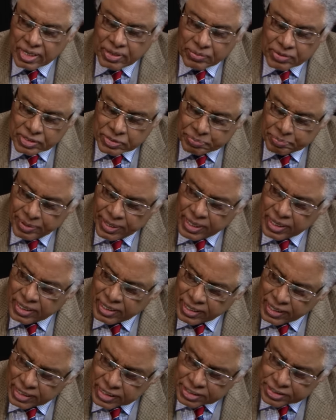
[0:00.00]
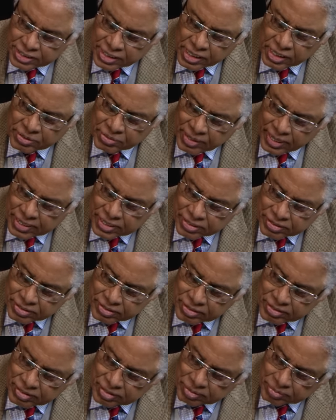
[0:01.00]
There was barely a
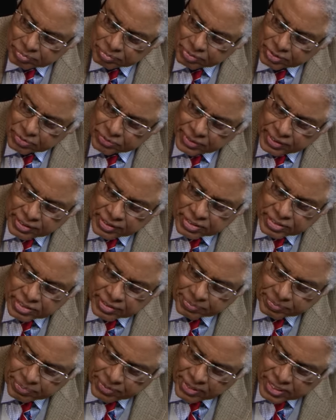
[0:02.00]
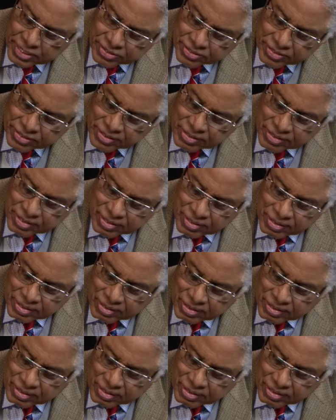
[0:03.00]
generation between the suppression